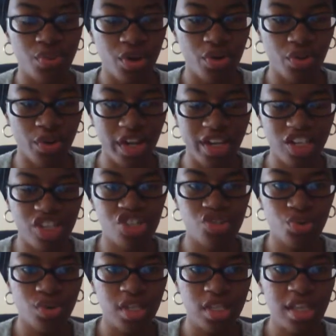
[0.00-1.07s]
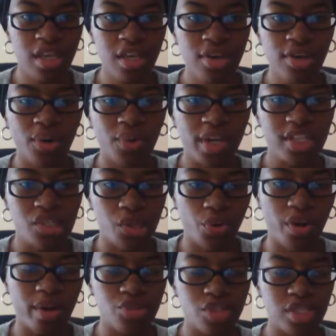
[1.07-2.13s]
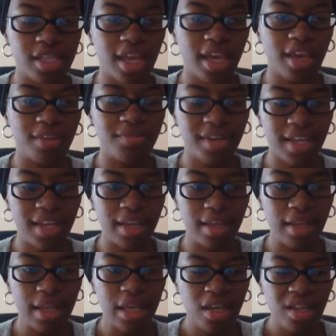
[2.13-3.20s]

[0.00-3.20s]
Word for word: running around these streets on Instagram just to have naked.